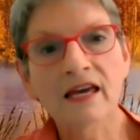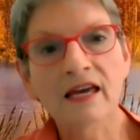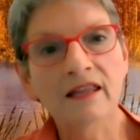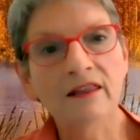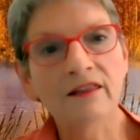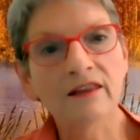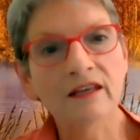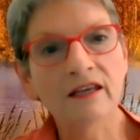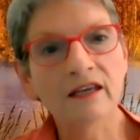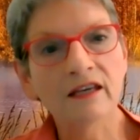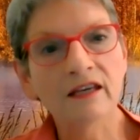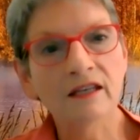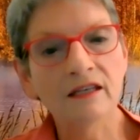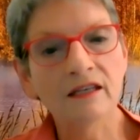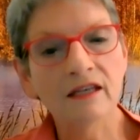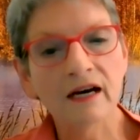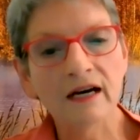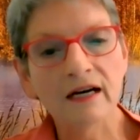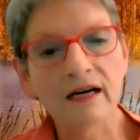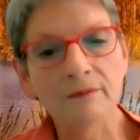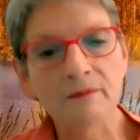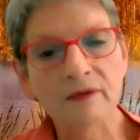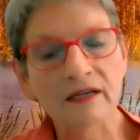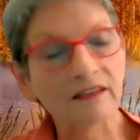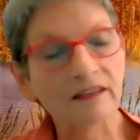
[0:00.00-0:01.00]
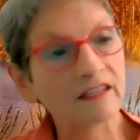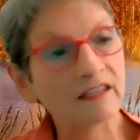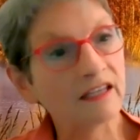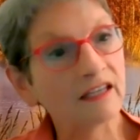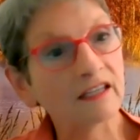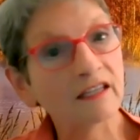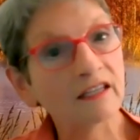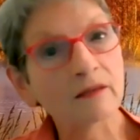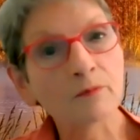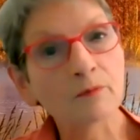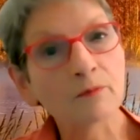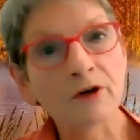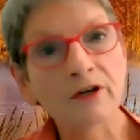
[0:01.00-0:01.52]
And then uh, at the
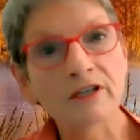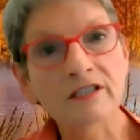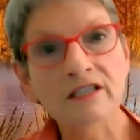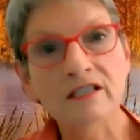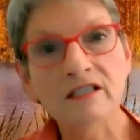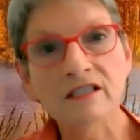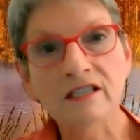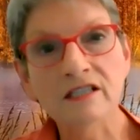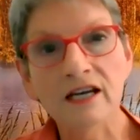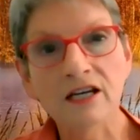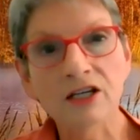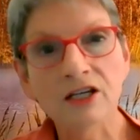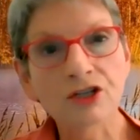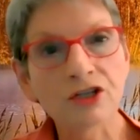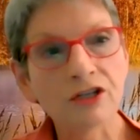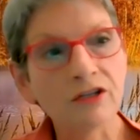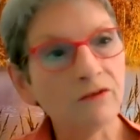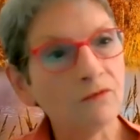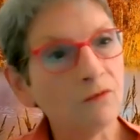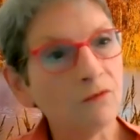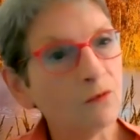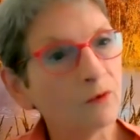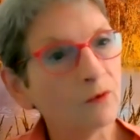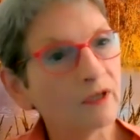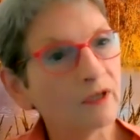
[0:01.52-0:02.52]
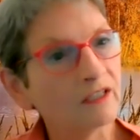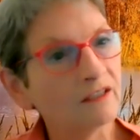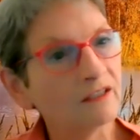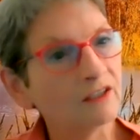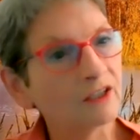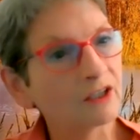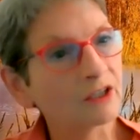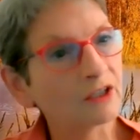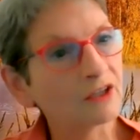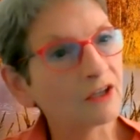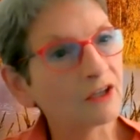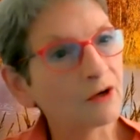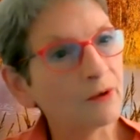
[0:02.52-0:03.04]
end of the presentation, we'll
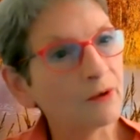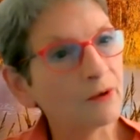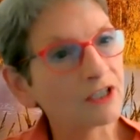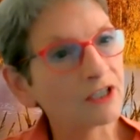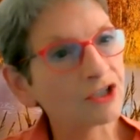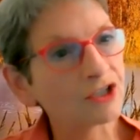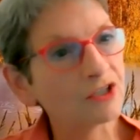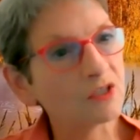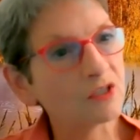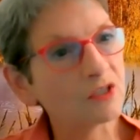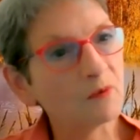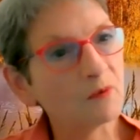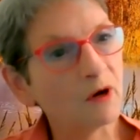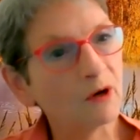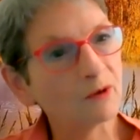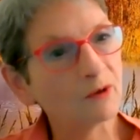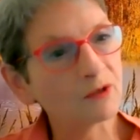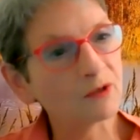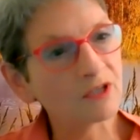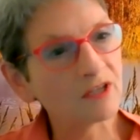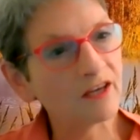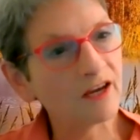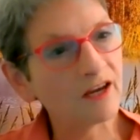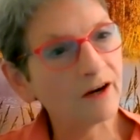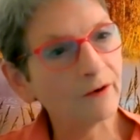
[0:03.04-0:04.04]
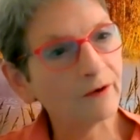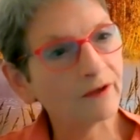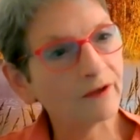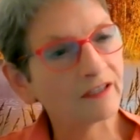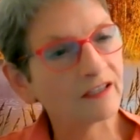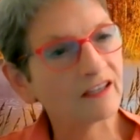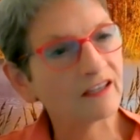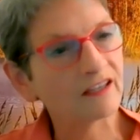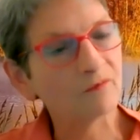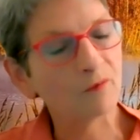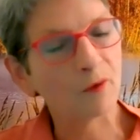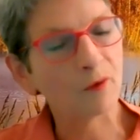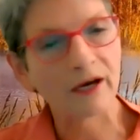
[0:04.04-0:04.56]
look at the questions posed there
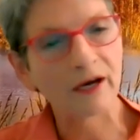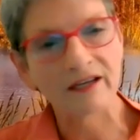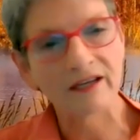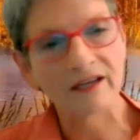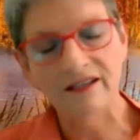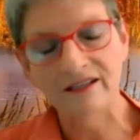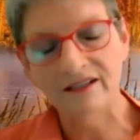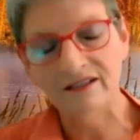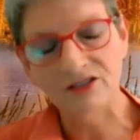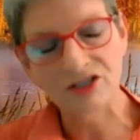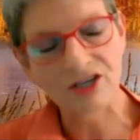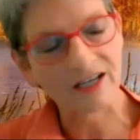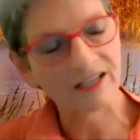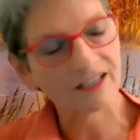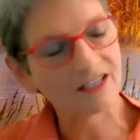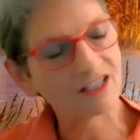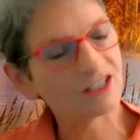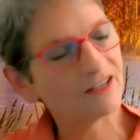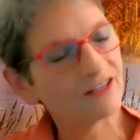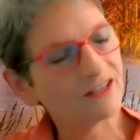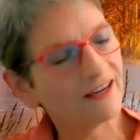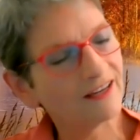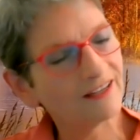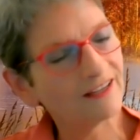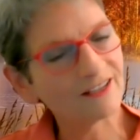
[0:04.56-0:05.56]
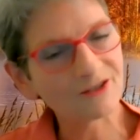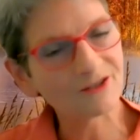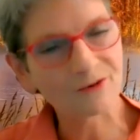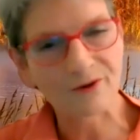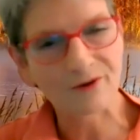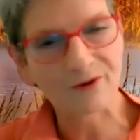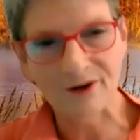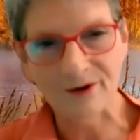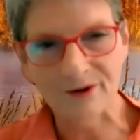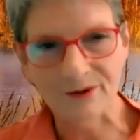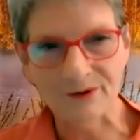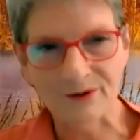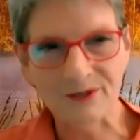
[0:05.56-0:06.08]
and give Brandy a chance to answer
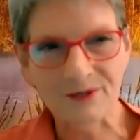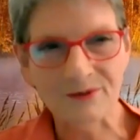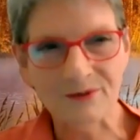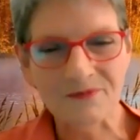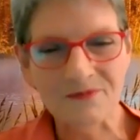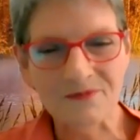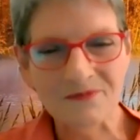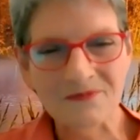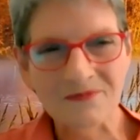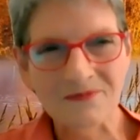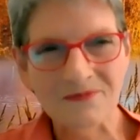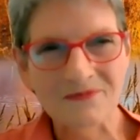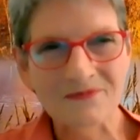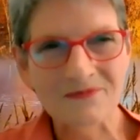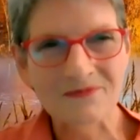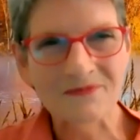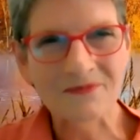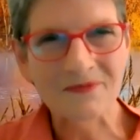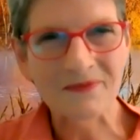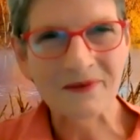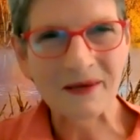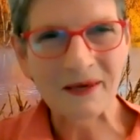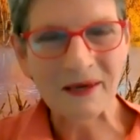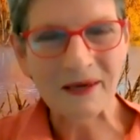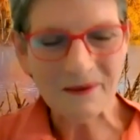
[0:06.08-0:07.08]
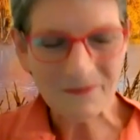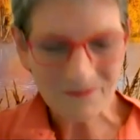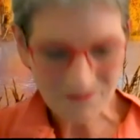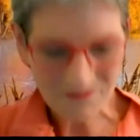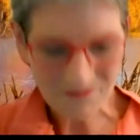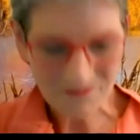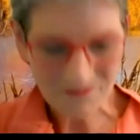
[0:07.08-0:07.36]
those. Okay.